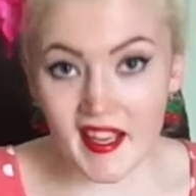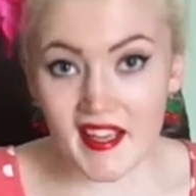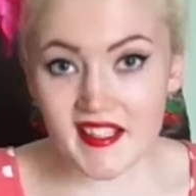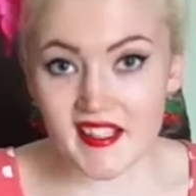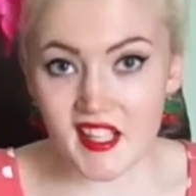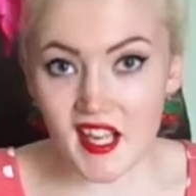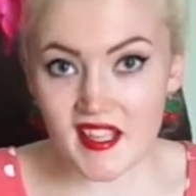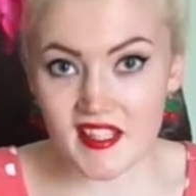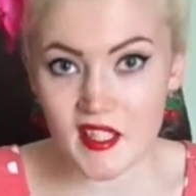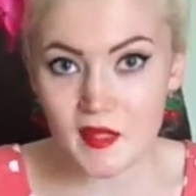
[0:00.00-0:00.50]

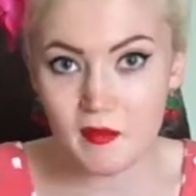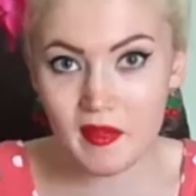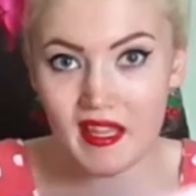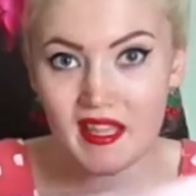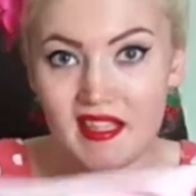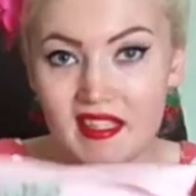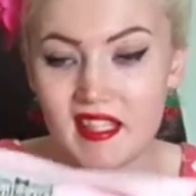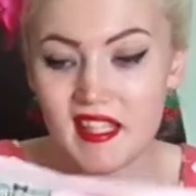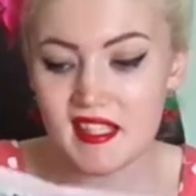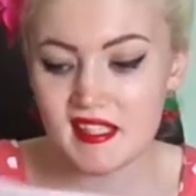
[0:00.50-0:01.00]
Next item
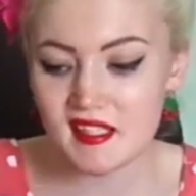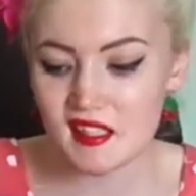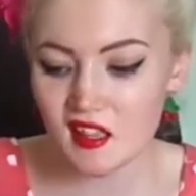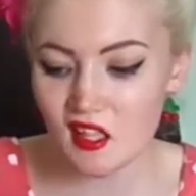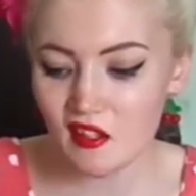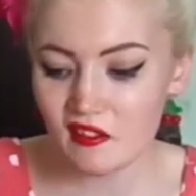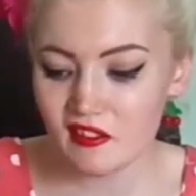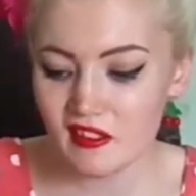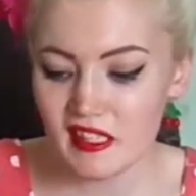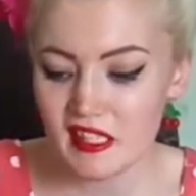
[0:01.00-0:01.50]
is this
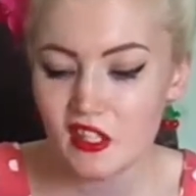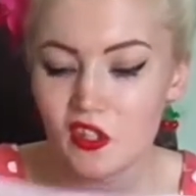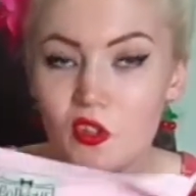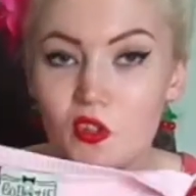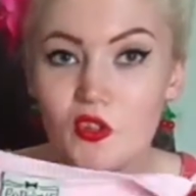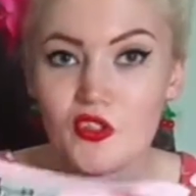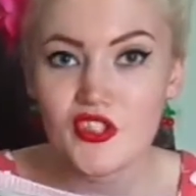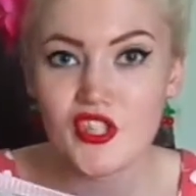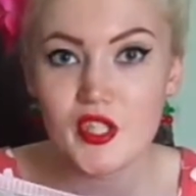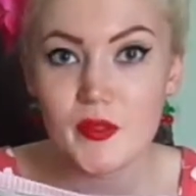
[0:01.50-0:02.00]
lovely,
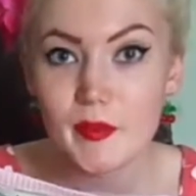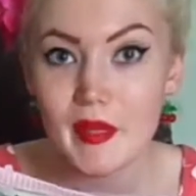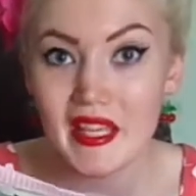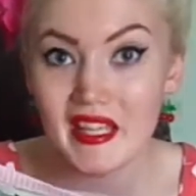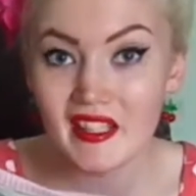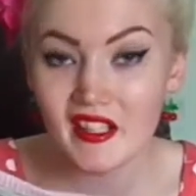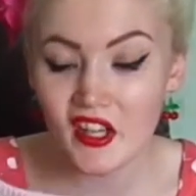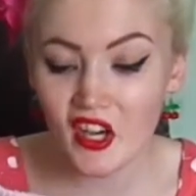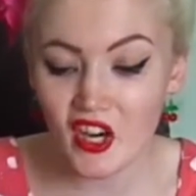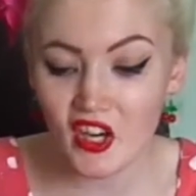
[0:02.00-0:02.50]
gorgeous
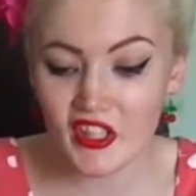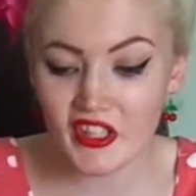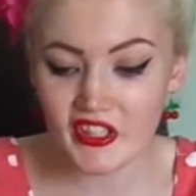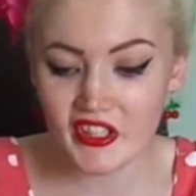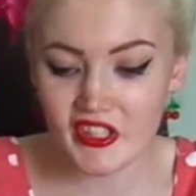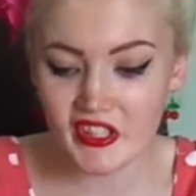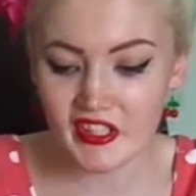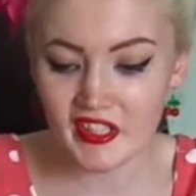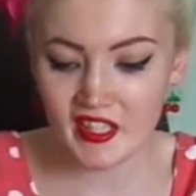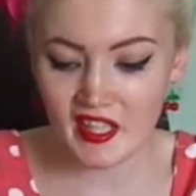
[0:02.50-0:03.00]
pink
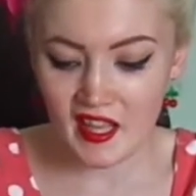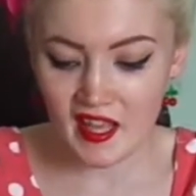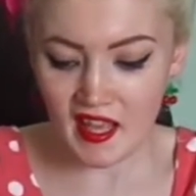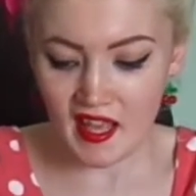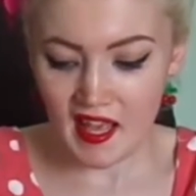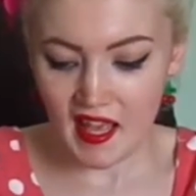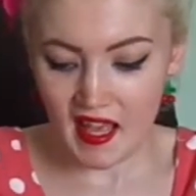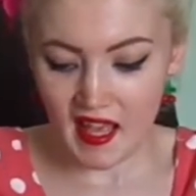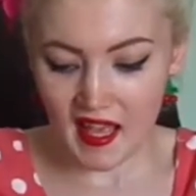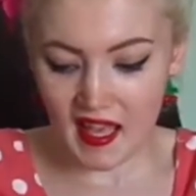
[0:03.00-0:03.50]
cardigan.
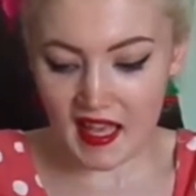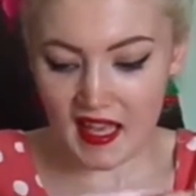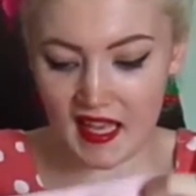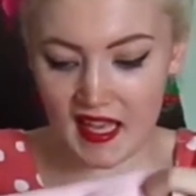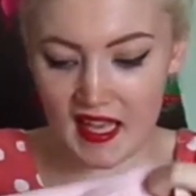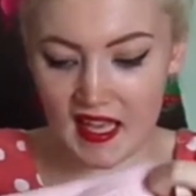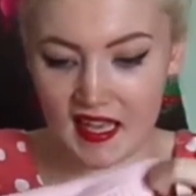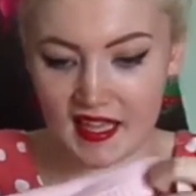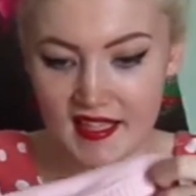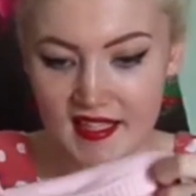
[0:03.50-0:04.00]

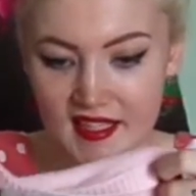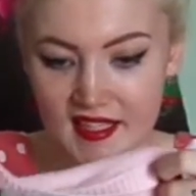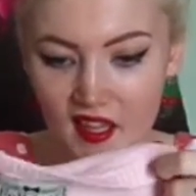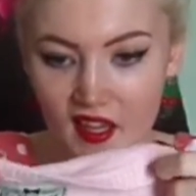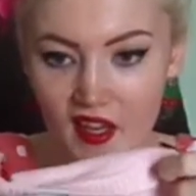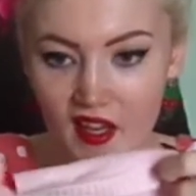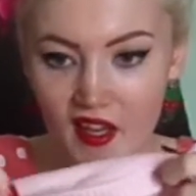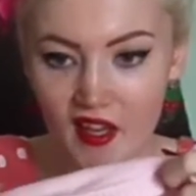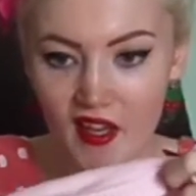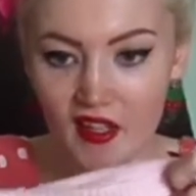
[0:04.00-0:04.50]
It is
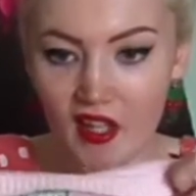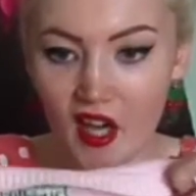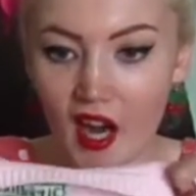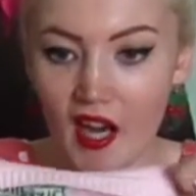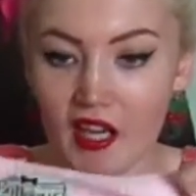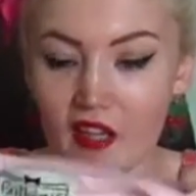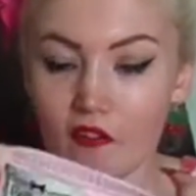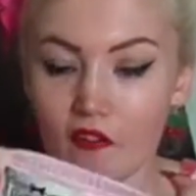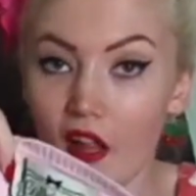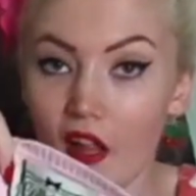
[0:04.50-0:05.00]
a
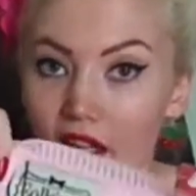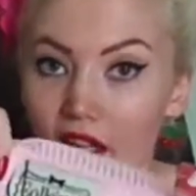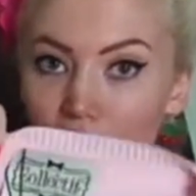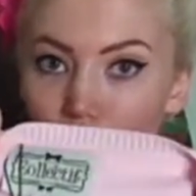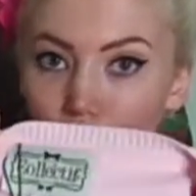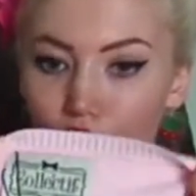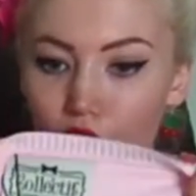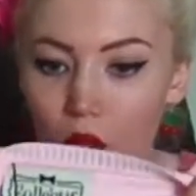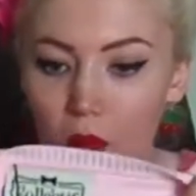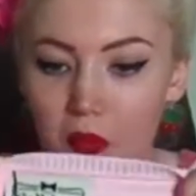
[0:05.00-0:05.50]
kind of like
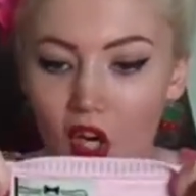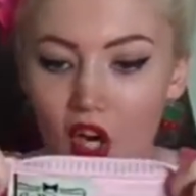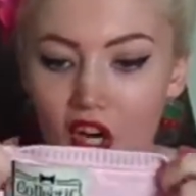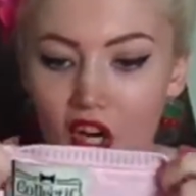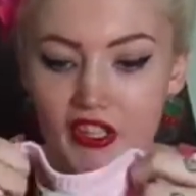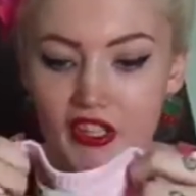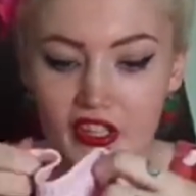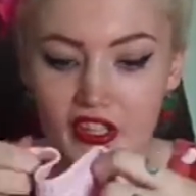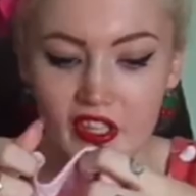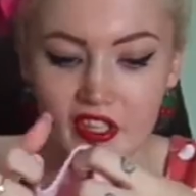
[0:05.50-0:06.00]
a crop
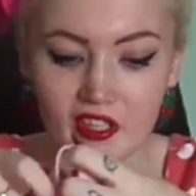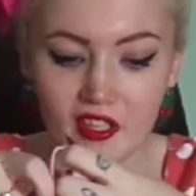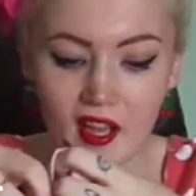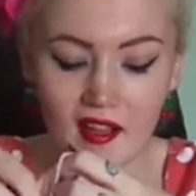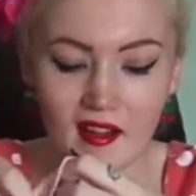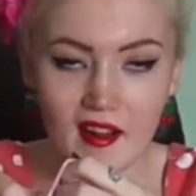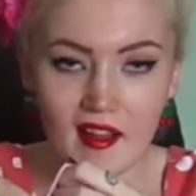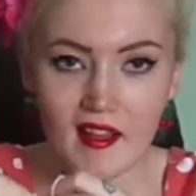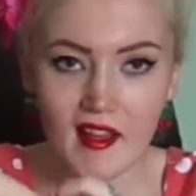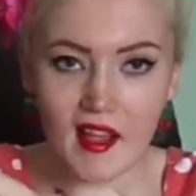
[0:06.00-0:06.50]
cardigan,
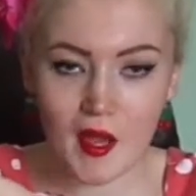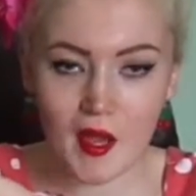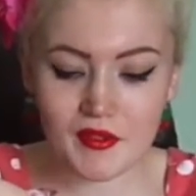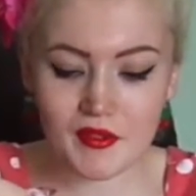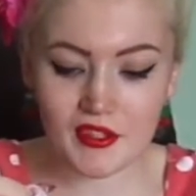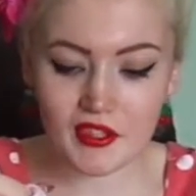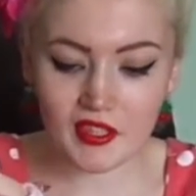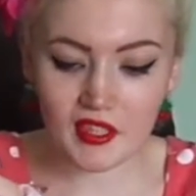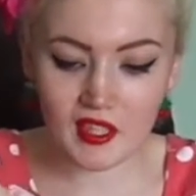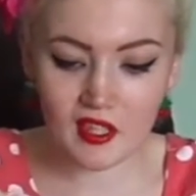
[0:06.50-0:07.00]
and I
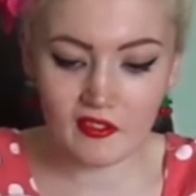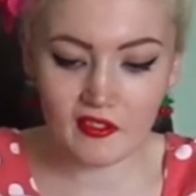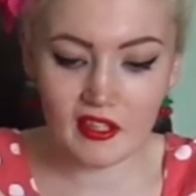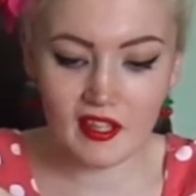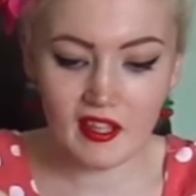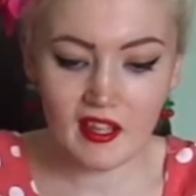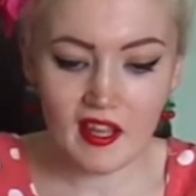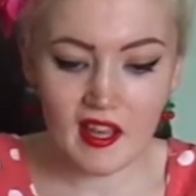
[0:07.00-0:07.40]
absolutely love it.